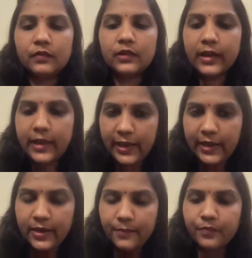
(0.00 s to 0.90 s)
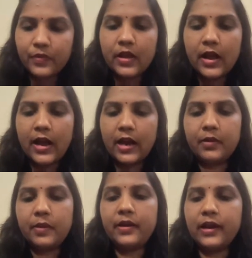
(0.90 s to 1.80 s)
key, and
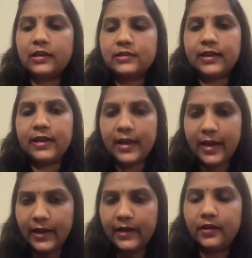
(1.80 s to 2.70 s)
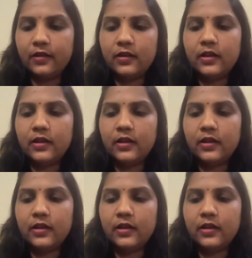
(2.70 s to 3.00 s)
maybe I say end